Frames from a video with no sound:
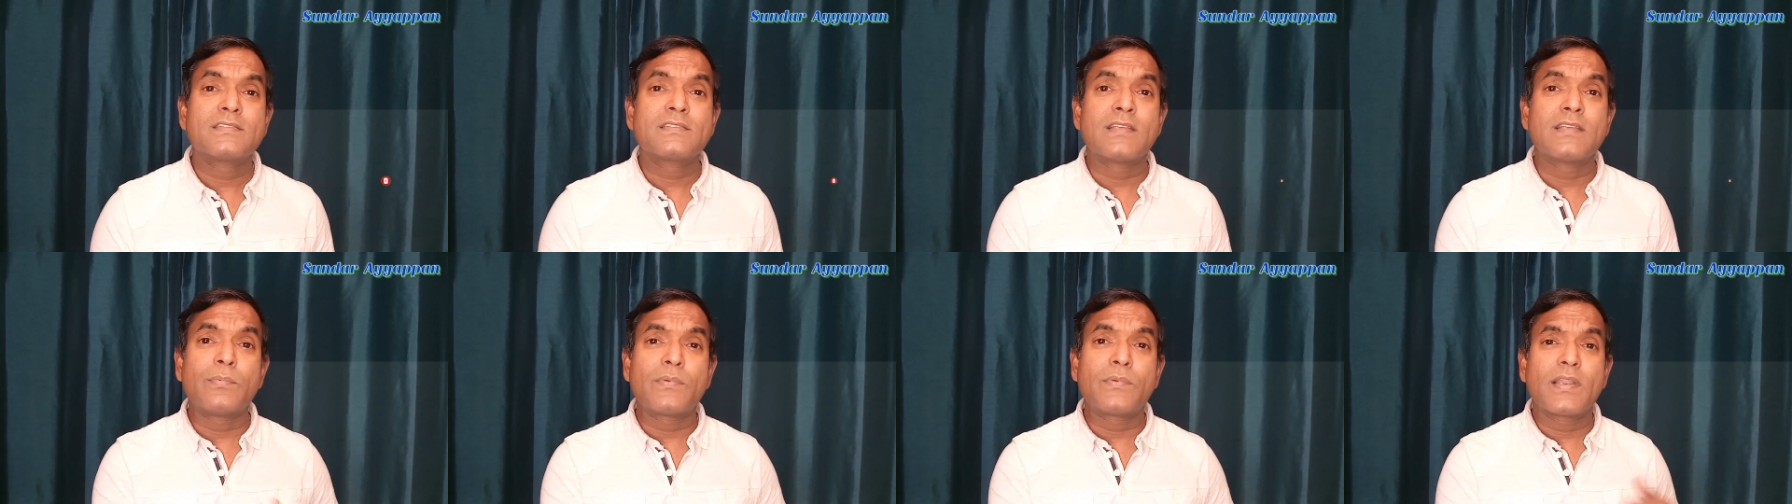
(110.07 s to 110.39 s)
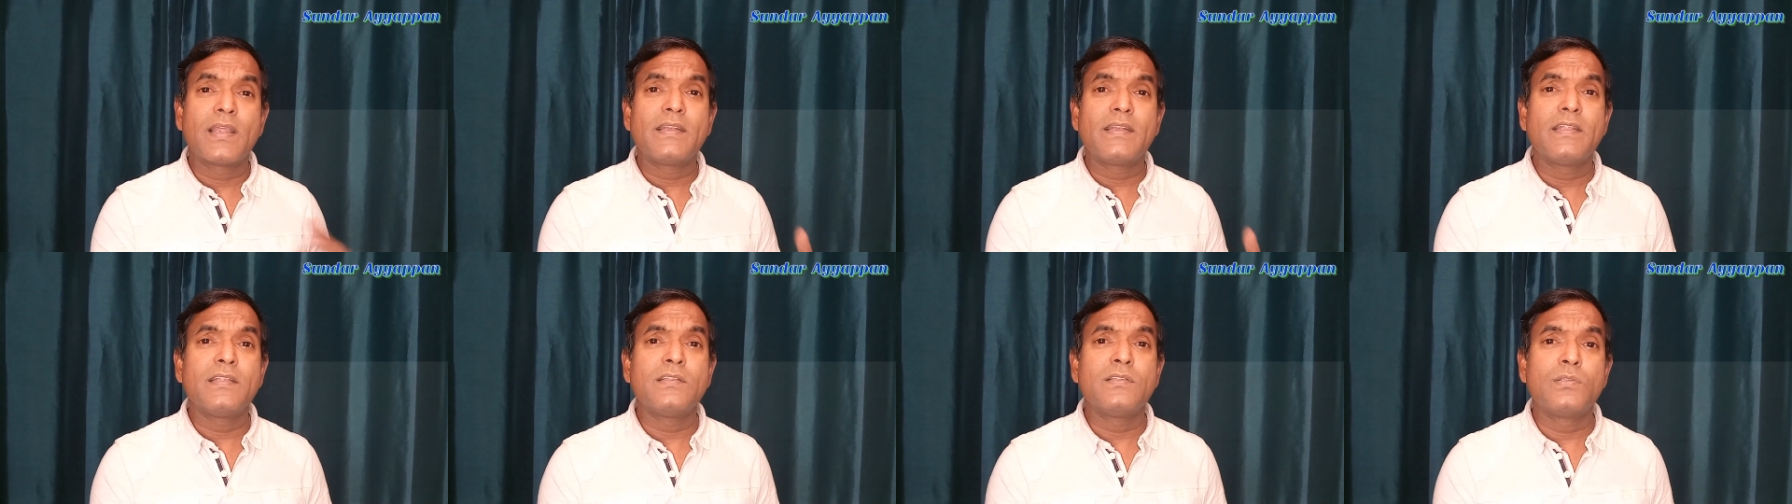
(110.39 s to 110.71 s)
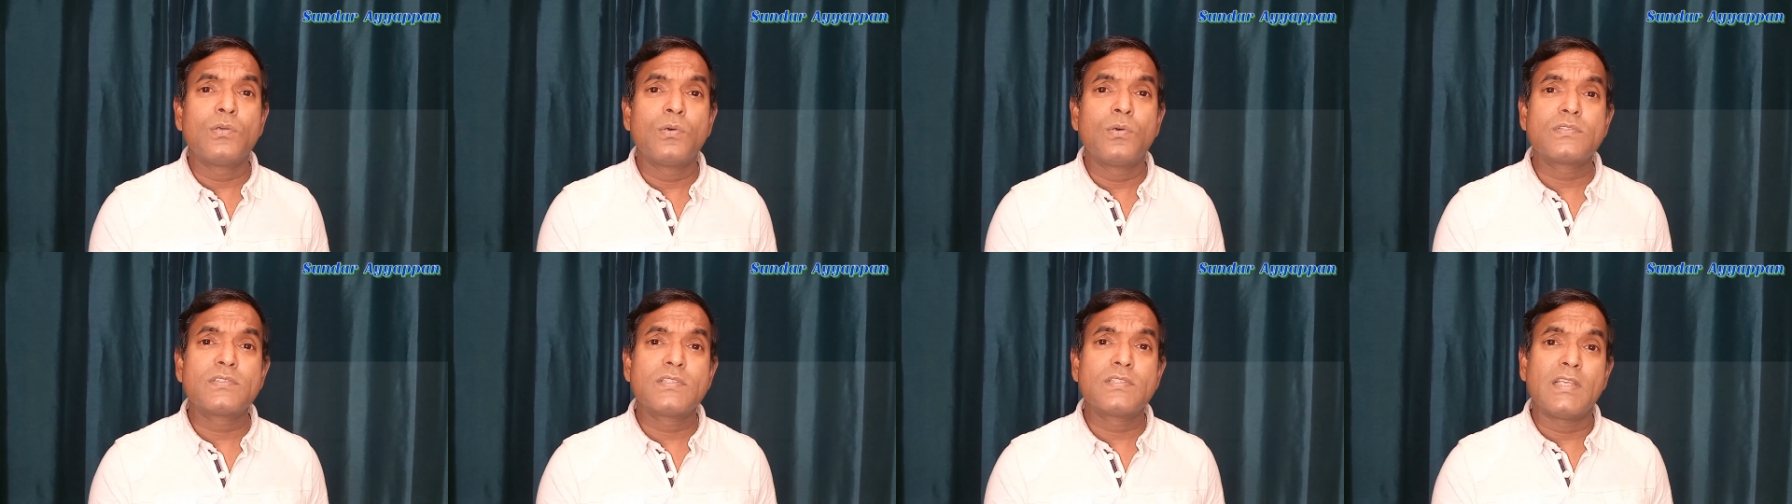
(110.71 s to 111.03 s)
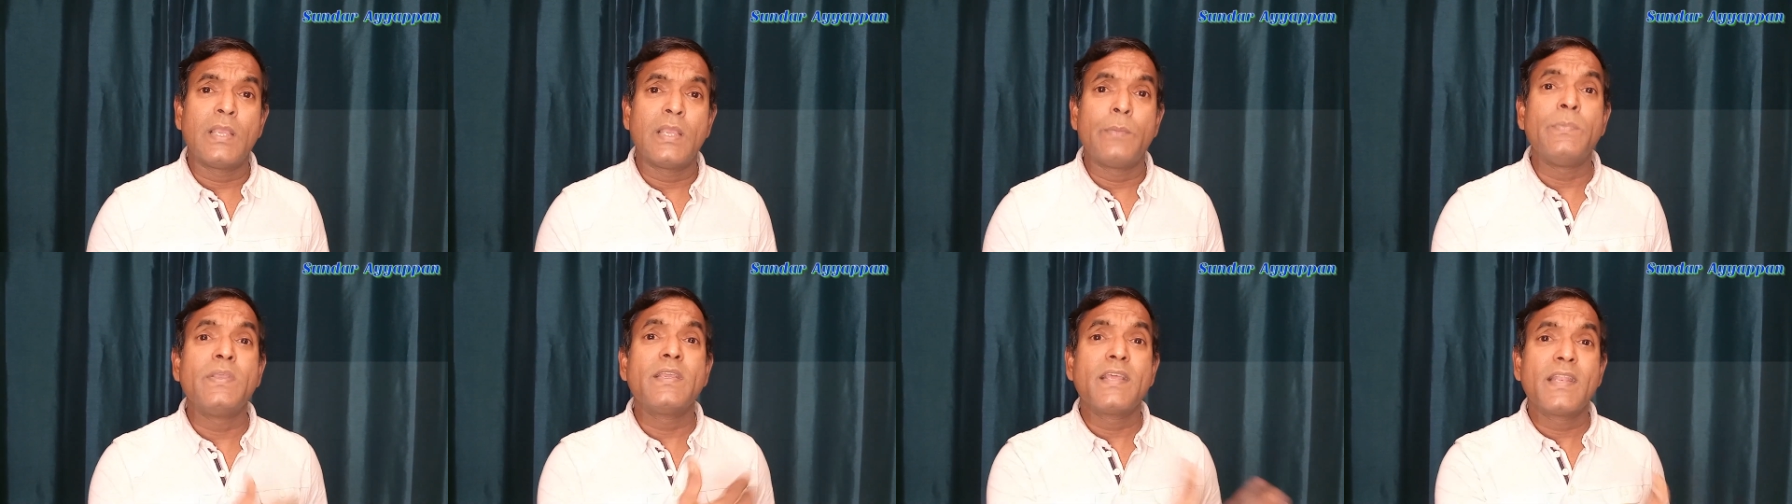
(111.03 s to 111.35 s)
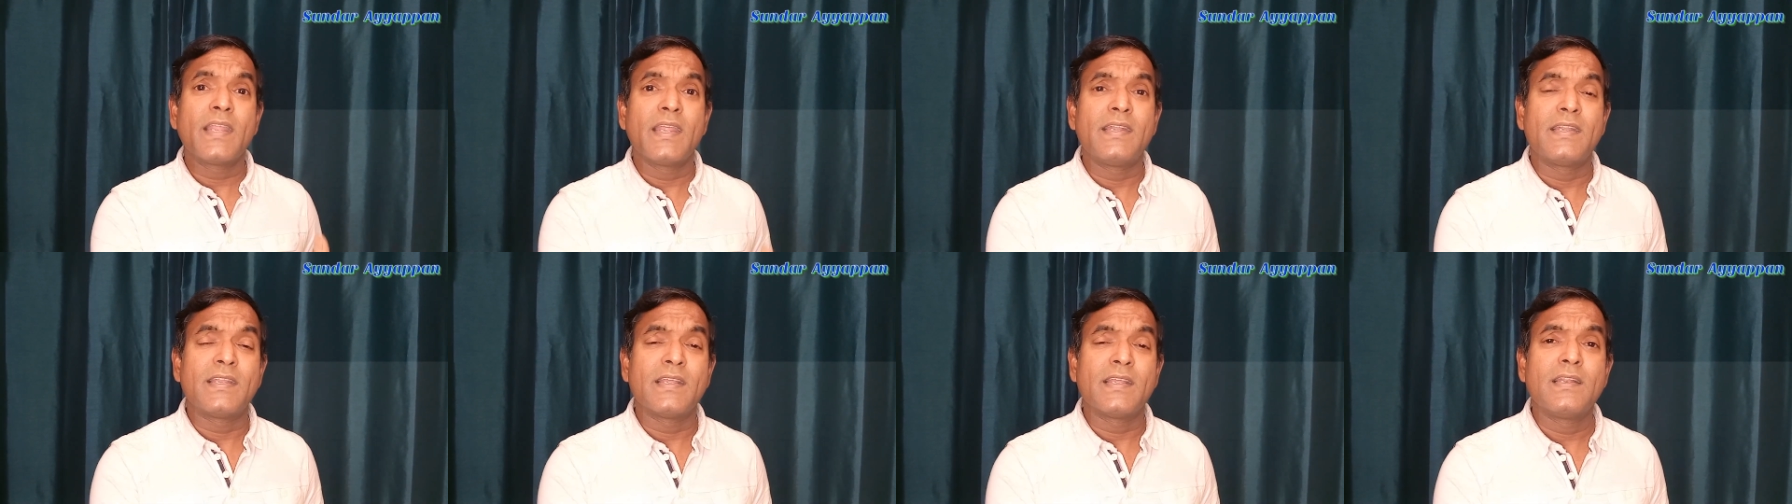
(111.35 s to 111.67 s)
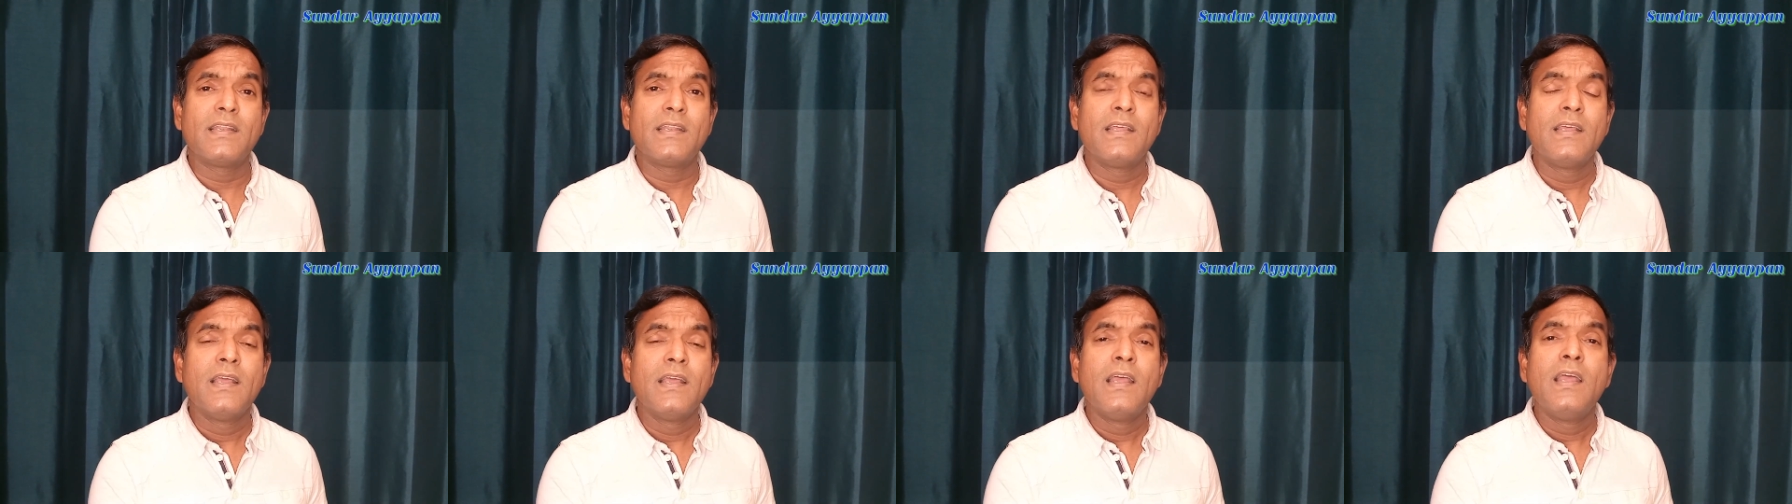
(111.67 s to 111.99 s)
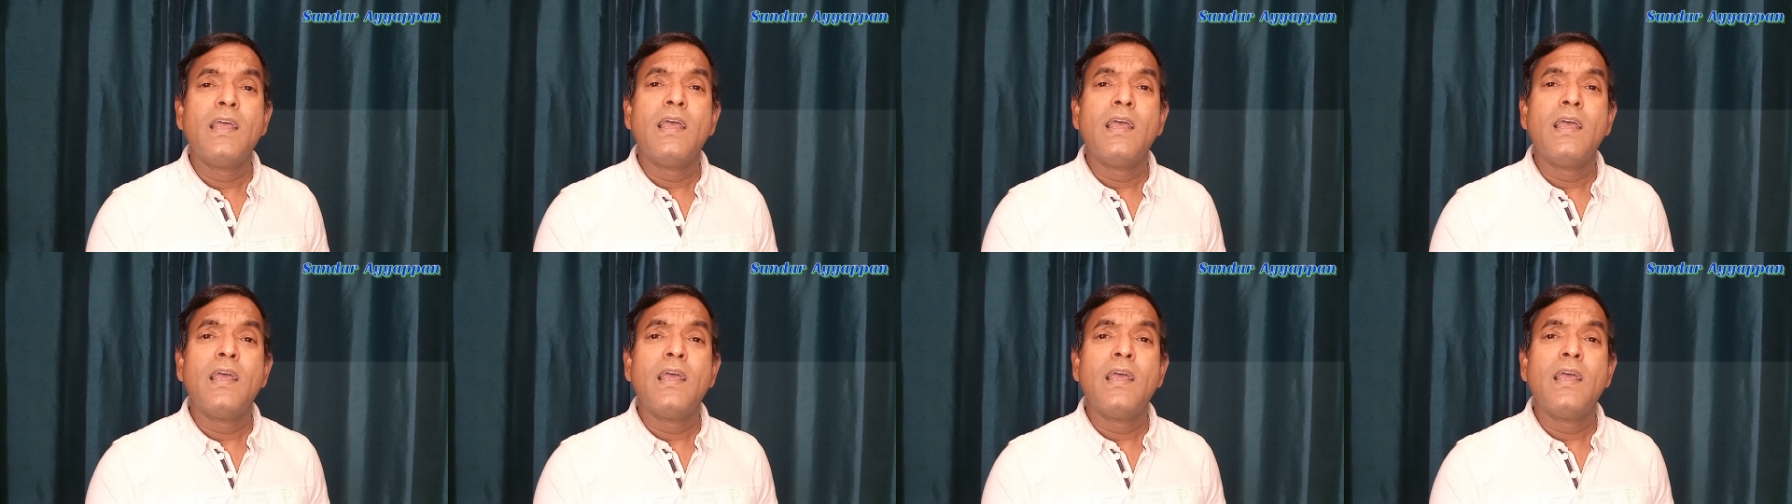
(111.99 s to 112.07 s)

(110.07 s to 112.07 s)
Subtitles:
subtracting those emigrated,